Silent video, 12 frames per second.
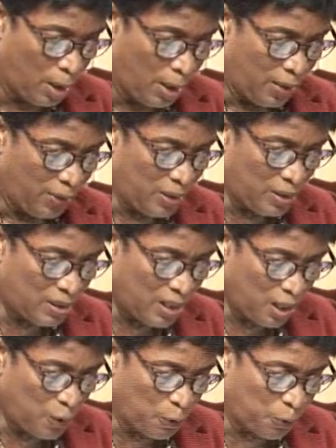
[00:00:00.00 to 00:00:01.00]
This state
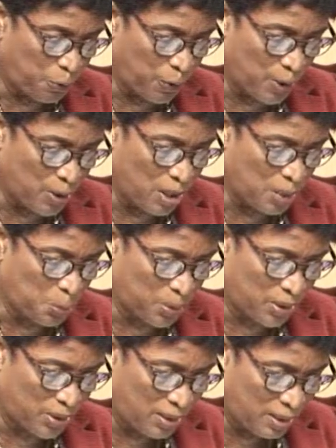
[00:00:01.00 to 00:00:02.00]
of affairs has
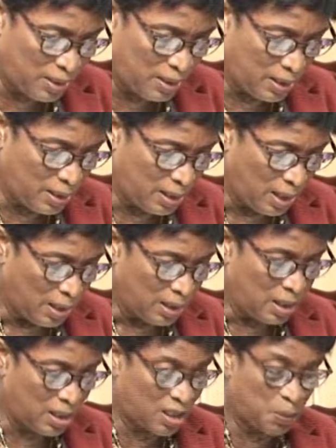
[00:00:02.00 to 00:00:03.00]
persisted
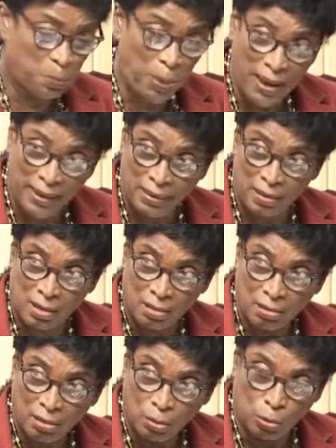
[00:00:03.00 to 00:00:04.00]
despite
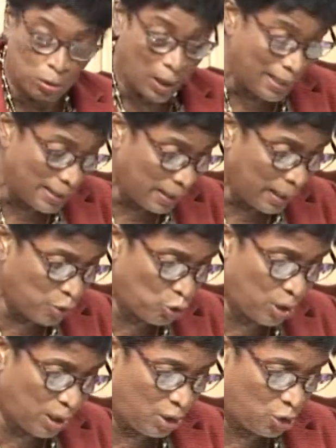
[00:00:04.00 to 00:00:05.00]
rising
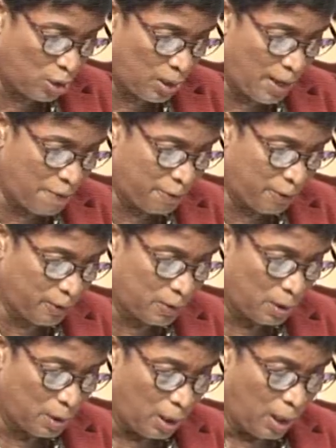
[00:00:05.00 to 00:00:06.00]
education levels,
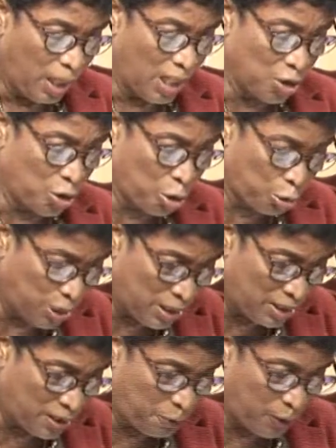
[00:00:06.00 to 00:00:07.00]

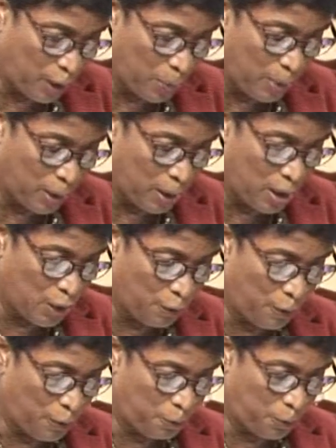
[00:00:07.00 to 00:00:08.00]
increased availability of
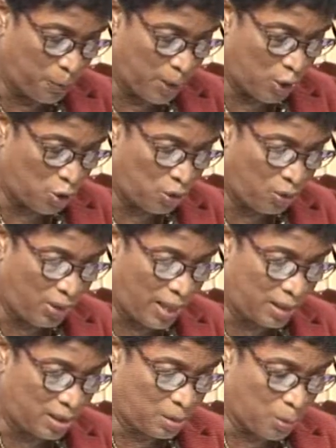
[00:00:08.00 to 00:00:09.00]
information
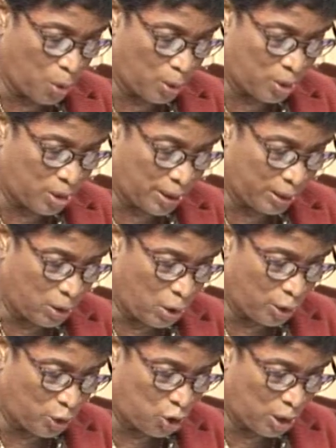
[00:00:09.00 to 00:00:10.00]
thanks to modern
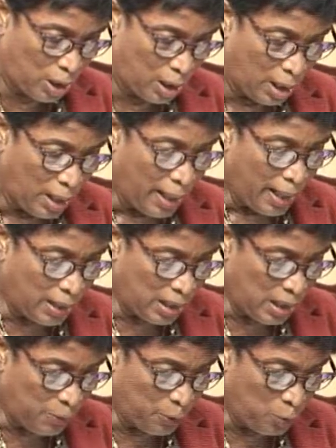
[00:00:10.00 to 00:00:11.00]
technology, and
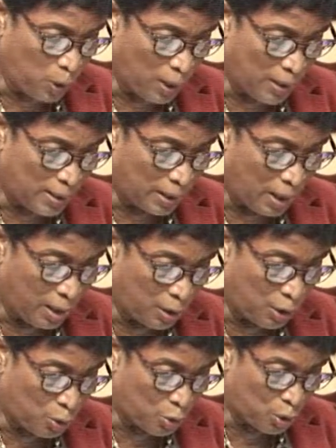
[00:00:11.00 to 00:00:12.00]
even rising
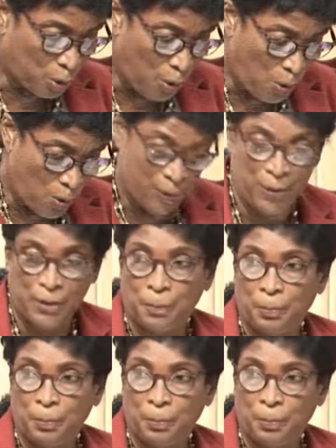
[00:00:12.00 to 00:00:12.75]
IQ scores."